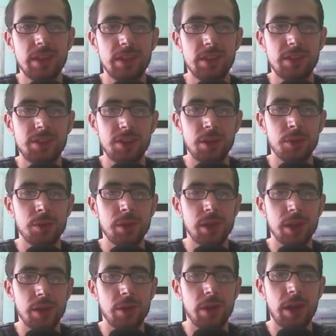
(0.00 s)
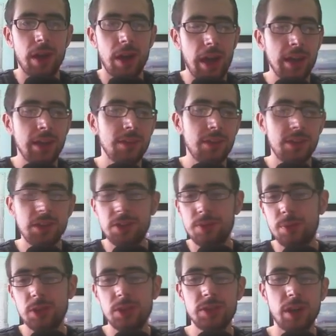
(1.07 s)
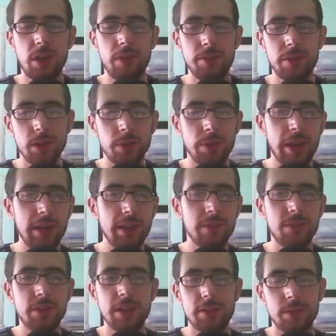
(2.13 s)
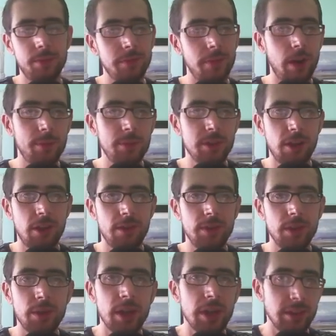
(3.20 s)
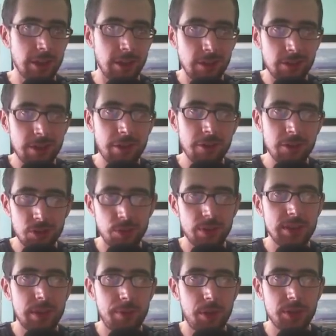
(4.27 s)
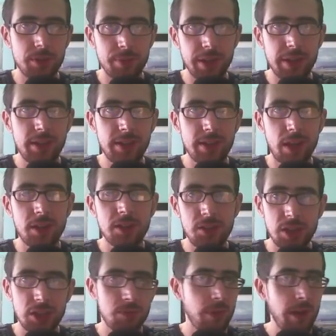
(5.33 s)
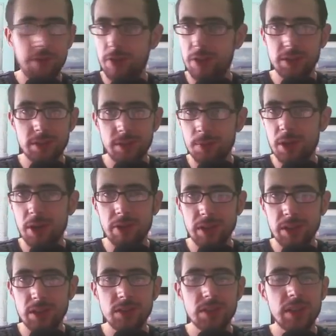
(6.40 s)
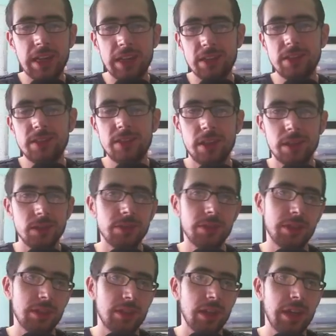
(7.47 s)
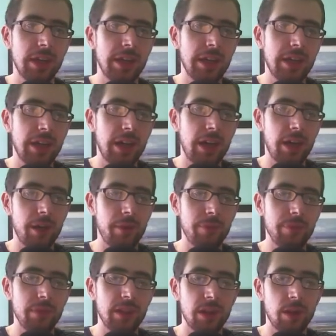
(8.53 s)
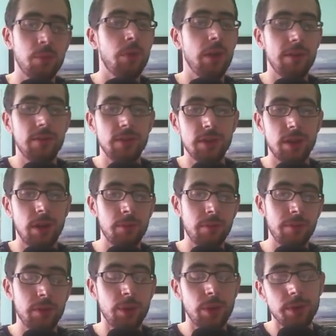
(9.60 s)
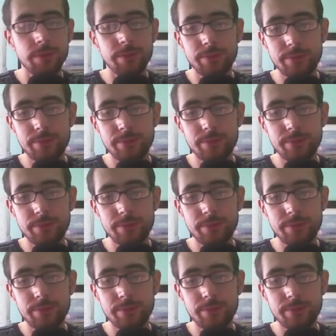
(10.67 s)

So, any of the distributions that I review and any of the desktop environments I review, there is always that possibility that I could ditch whatever it is I'm currently using and actually start using this, whatever I'm reviewing.